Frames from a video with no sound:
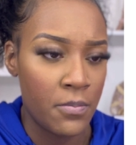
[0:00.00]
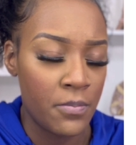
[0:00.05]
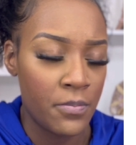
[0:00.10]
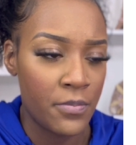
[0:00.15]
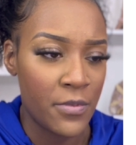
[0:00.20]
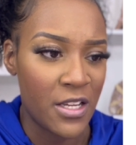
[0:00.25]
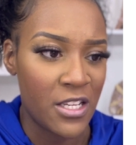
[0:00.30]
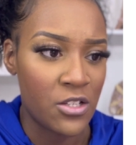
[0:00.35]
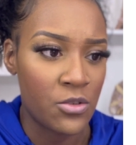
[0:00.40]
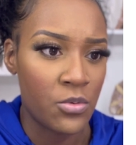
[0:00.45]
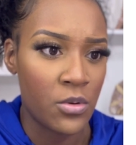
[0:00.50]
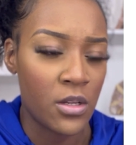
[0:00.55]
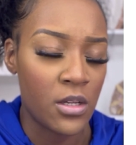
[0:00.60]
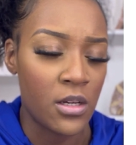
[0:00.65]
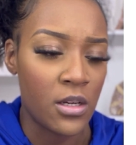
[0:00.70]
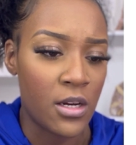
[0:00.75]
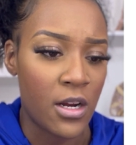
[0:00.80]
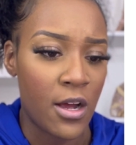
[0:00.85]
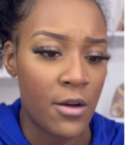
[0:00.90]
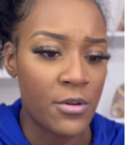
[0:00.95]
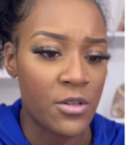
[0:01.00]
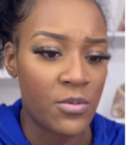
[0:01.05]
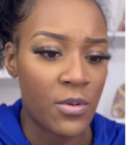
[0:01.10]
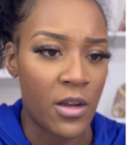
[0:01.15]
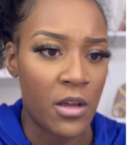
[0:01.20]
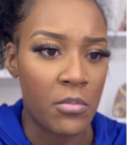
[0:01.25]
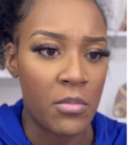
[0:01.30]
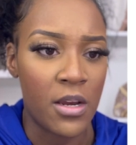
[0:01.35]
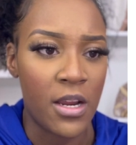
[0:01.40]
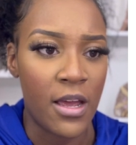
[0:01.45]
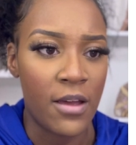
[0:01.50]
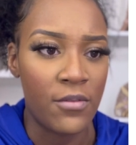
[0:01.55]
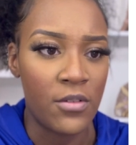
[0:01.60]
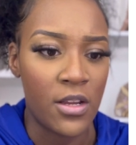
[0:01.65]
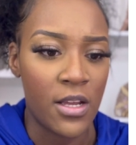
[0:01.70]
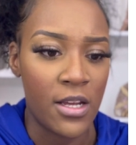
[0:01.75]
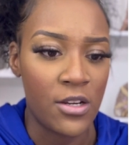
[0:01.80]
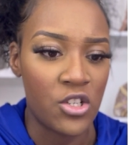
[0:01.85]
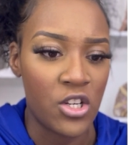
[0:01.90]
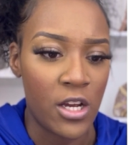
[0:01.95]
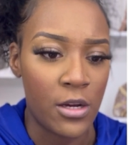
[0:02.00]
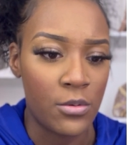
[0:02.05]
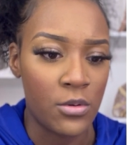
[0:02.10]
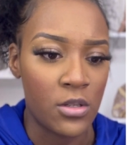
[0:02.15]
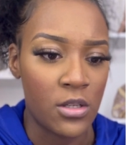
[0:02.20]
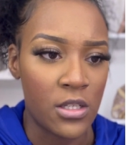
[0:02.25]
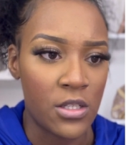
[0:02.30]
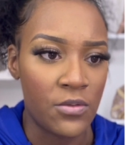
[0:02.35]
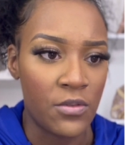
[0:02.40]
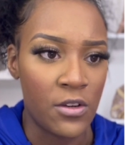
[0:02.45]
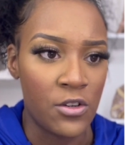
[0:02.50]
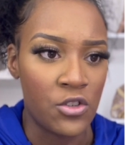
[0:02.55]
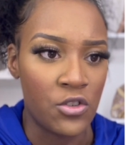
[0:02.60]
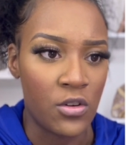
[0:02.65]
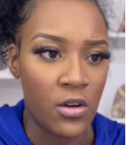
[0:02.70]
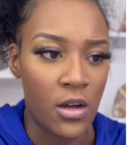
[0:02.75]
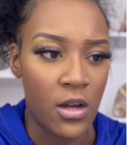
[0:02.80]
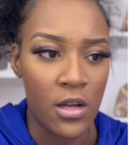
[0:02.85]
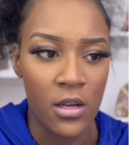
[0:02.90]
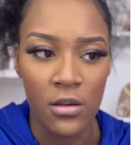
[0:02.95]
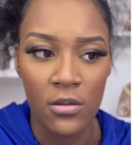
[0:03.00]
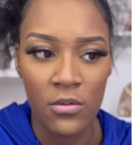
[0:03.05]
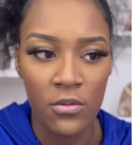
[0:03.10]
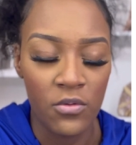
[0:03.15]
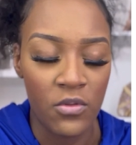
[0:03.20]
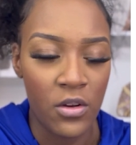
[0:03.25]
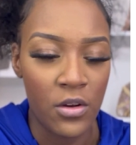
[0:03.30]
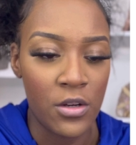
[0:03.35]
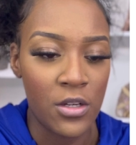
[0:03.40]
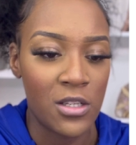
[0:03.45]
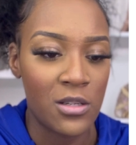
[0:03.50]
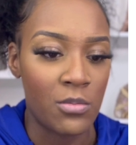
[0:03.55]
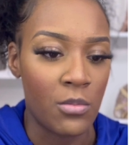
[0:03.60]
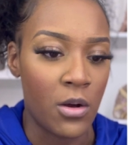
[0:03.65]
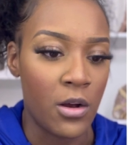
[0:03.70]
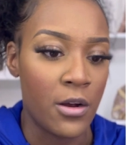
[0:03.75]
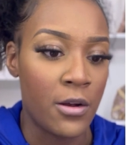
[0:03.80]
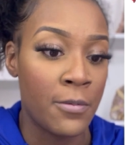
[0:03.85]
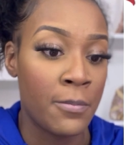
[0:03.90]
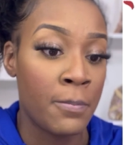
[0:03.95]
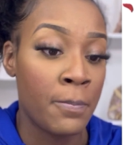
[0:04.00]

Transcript: That's really good. I always recommend having that chat with us feature on. Very smart.